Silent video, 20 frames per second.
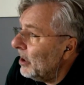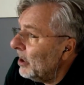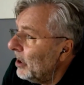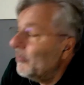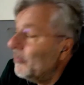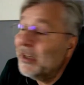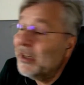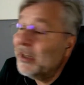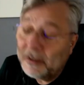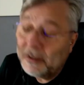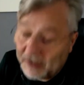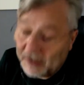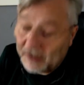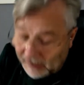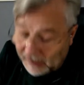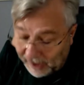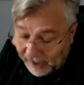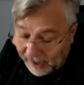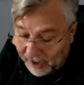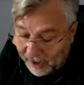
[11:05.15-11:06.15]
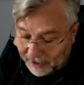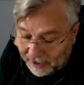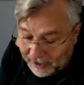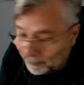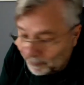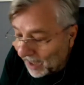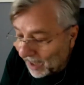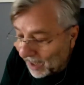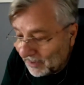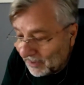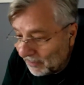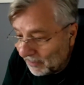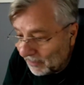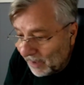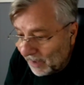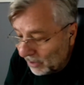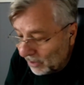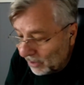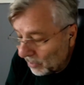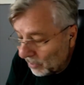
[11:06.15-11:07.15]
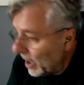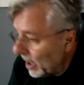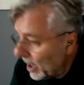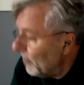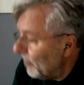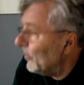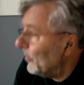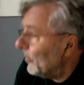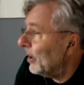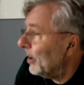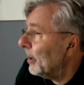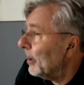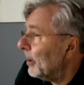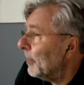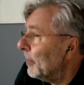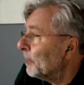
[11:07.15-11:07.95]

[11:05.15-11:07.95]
even still it's possible to have